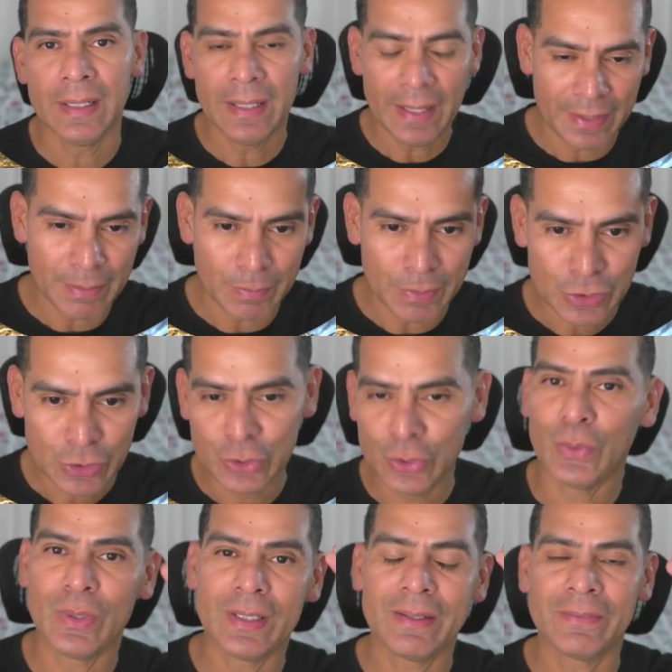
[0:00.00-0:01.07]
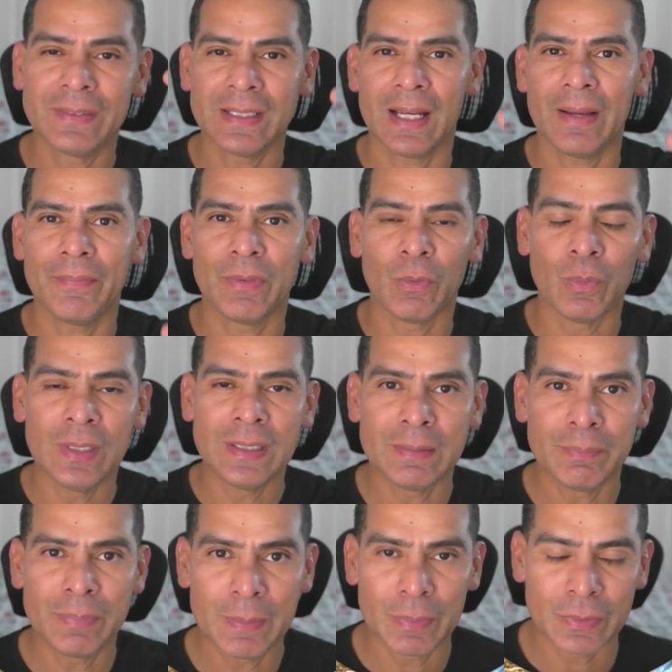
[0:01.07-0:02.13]
The majority of time, the reason
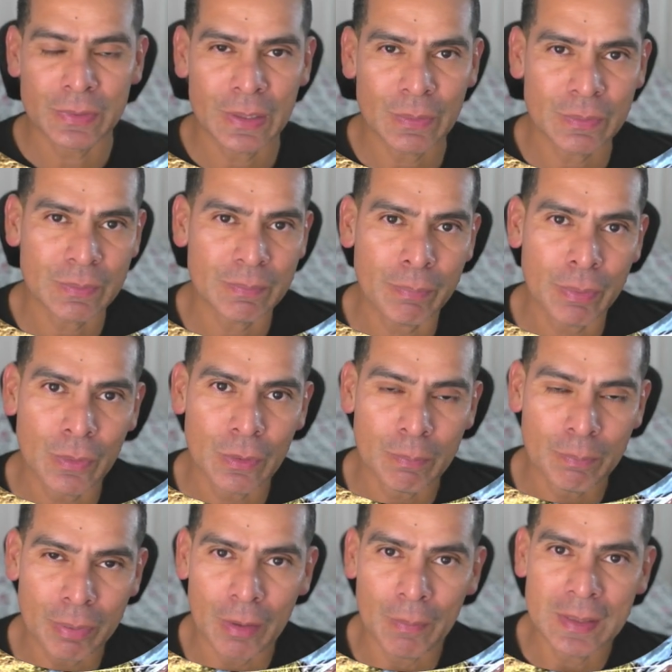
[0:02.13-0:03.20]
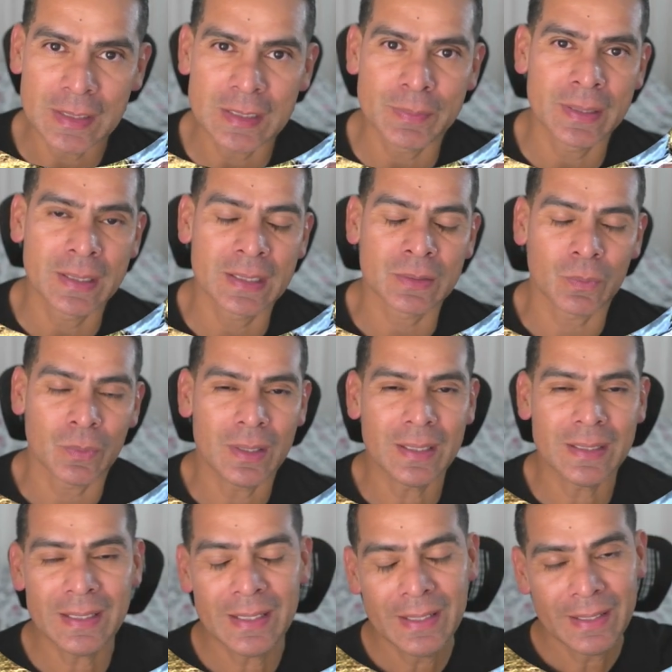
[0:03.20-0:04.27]
people don't pull permits is because
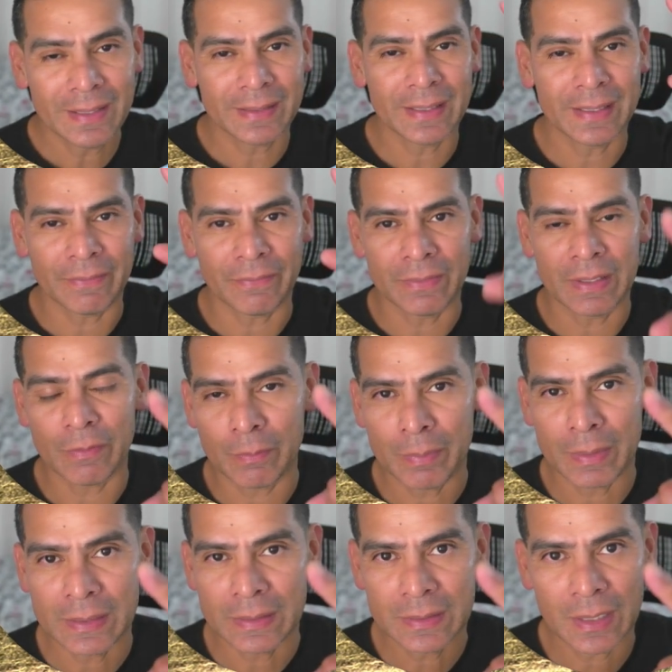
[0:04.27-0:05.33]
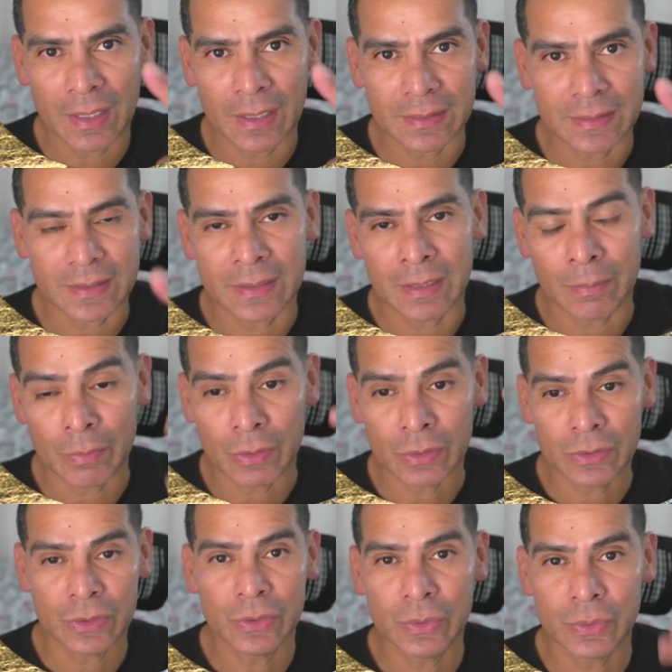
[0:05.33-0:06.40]
one, they have never been taught. Number
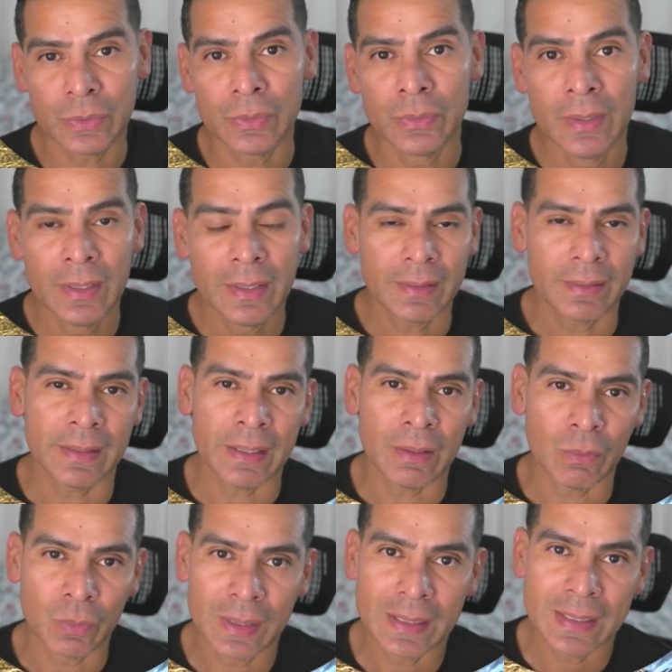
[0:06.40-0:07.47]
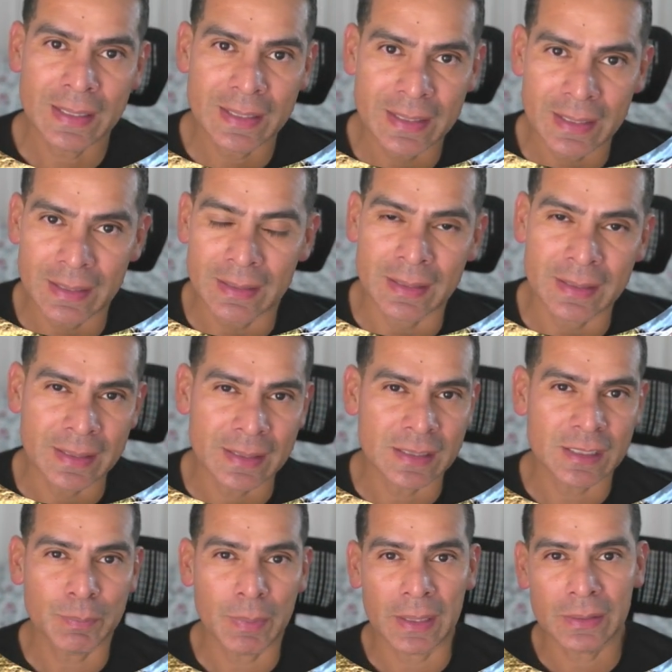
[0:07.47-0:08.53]
two, they really think that the
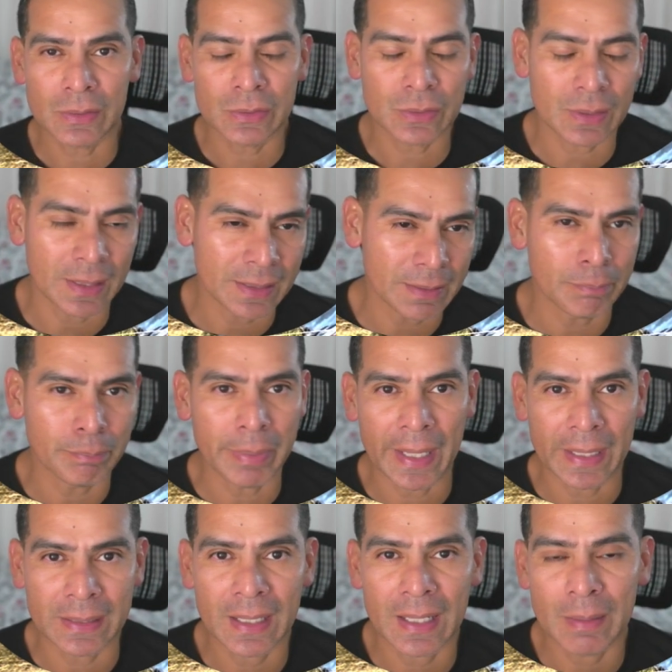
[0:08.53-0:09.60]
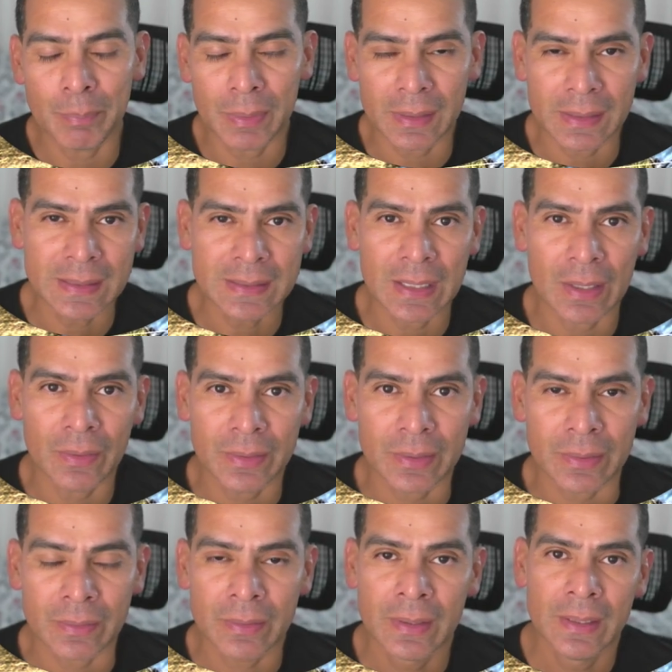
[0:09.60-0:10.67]
inspectors are like a bad guy police out
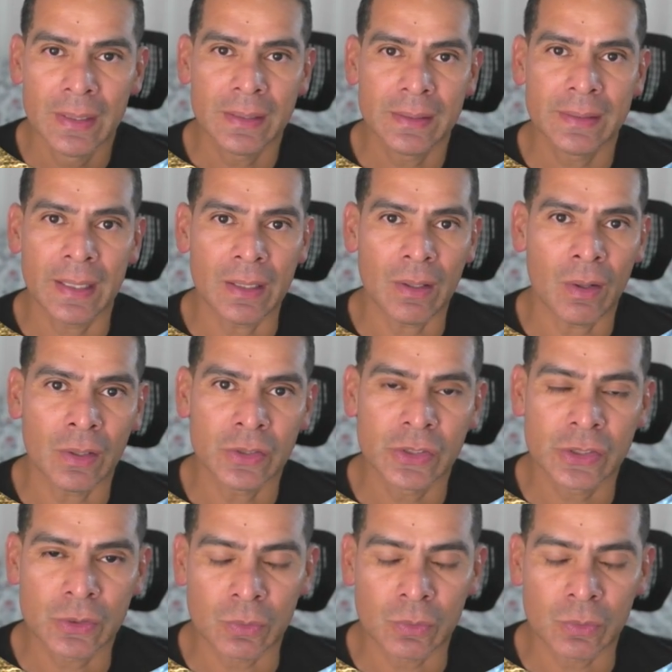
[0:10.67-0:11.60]
there that are just